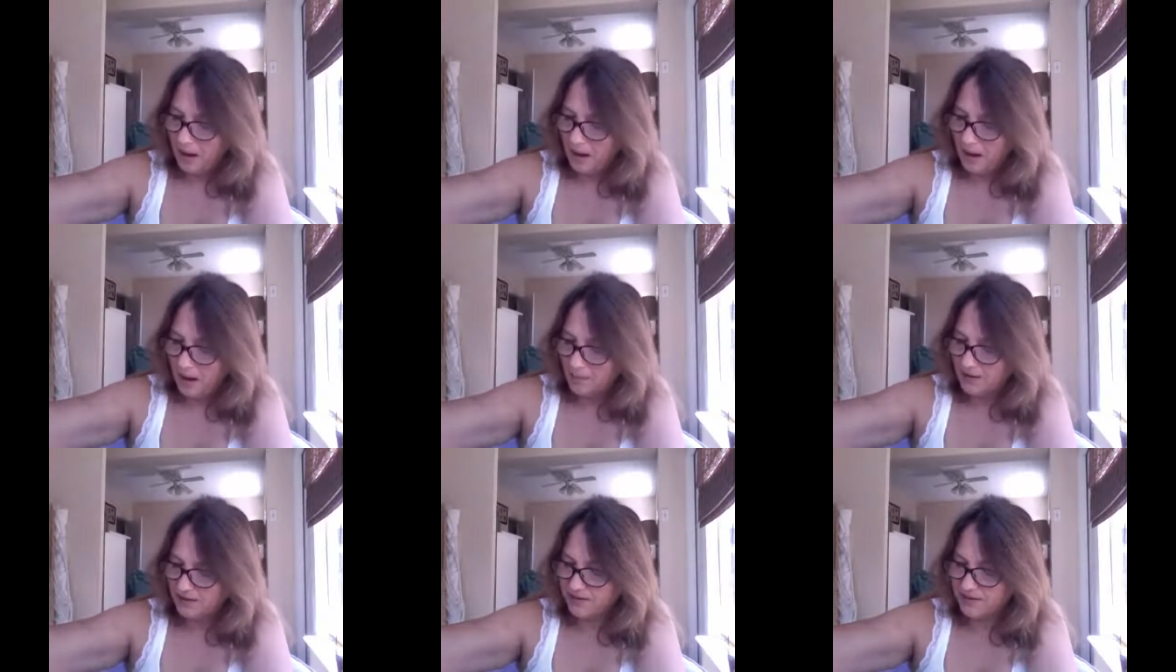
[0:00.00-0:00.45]

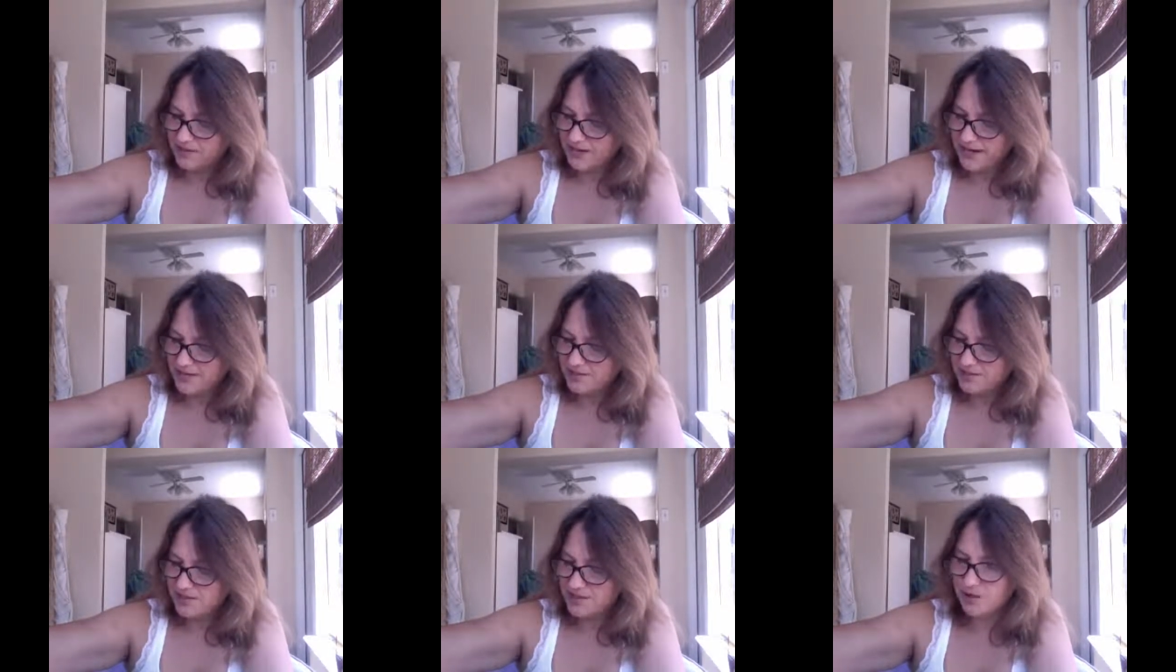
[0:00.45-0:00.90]
But the
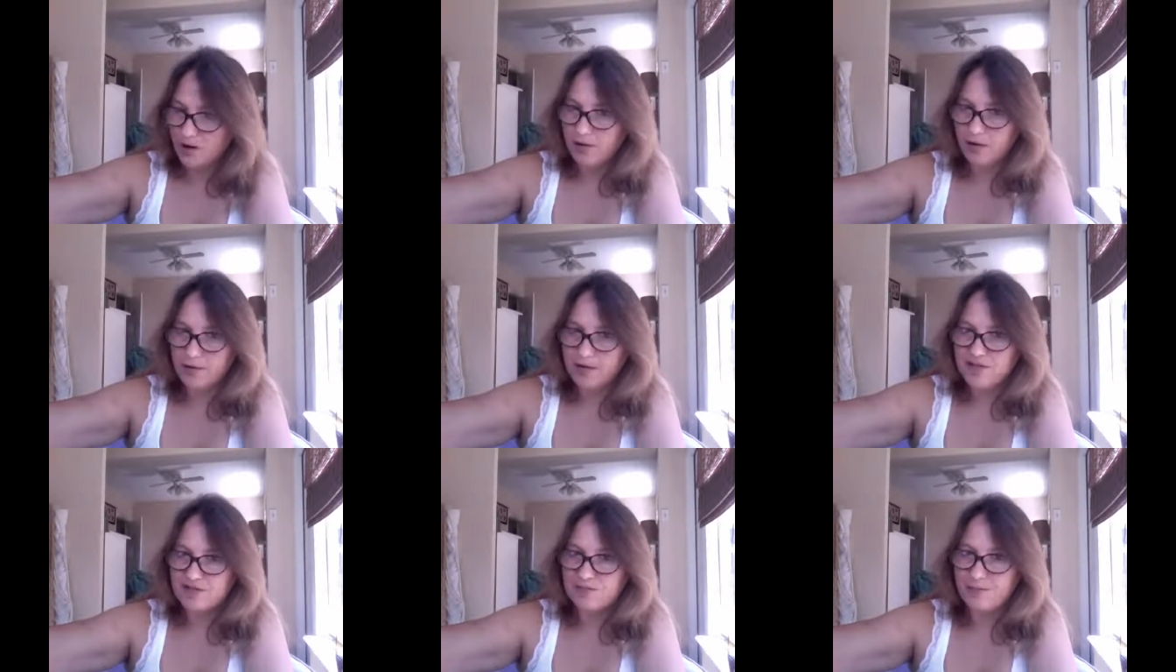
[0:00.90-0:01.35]
next
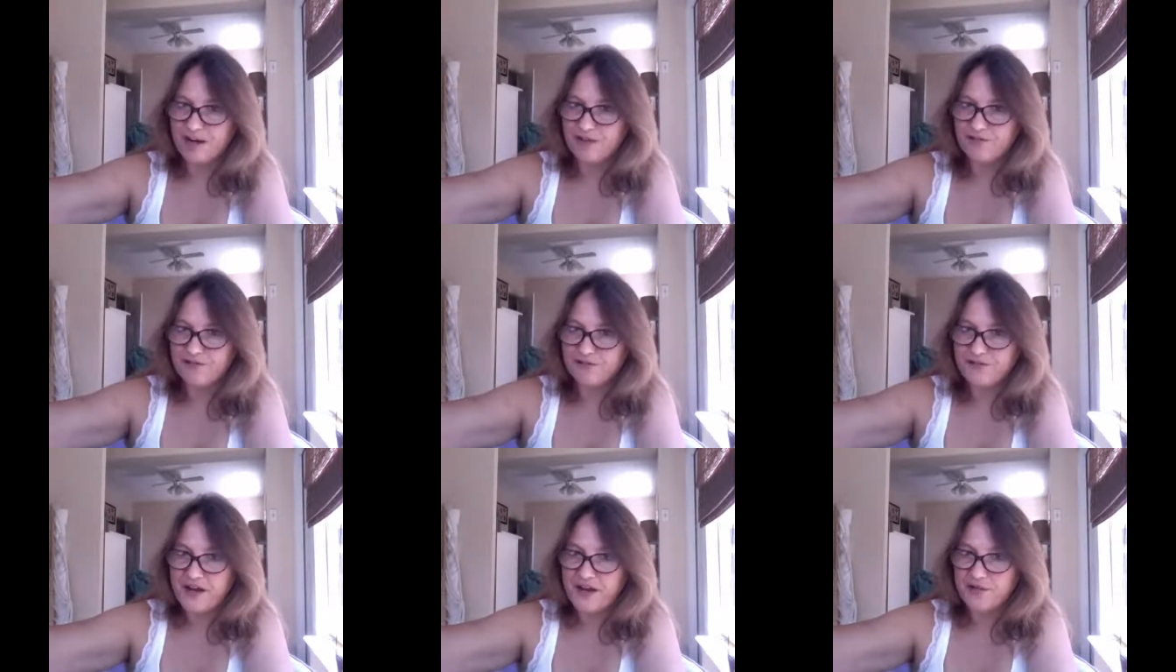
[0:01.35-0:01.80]
song is my
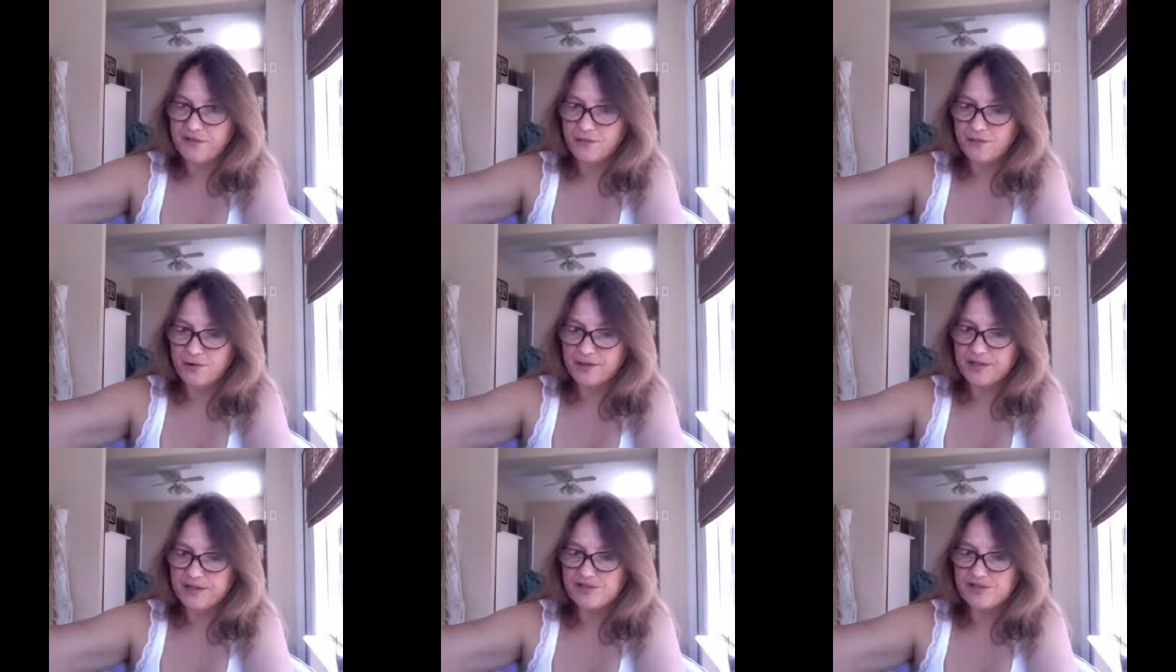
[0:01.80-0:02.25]

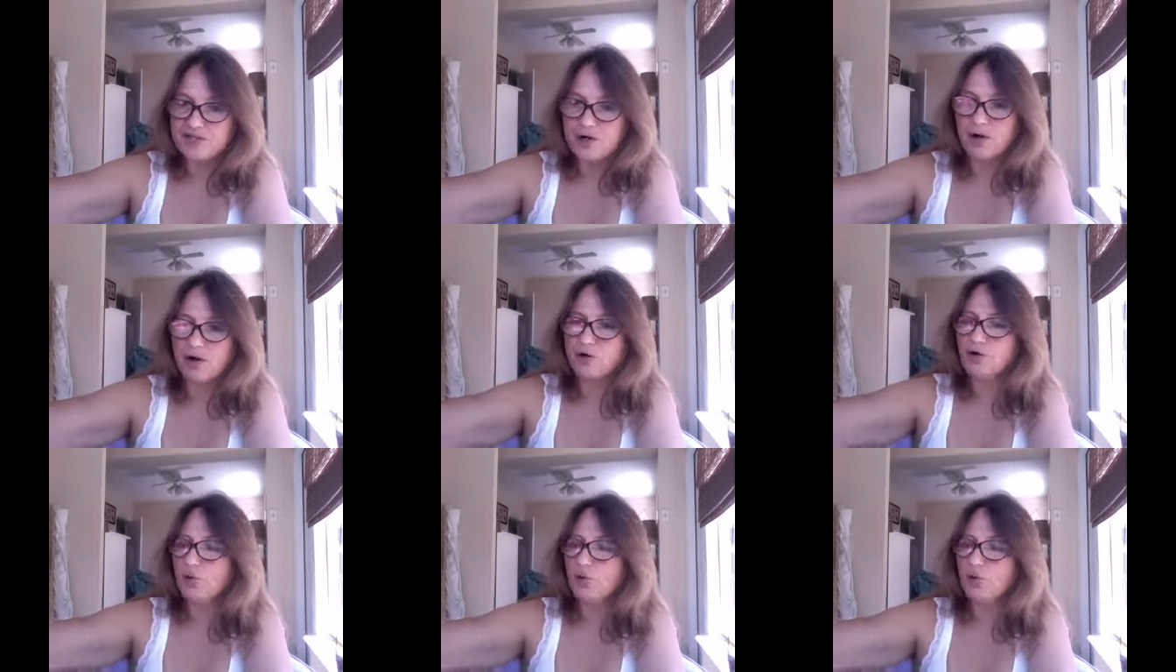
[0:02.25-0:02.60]
favorite. It's called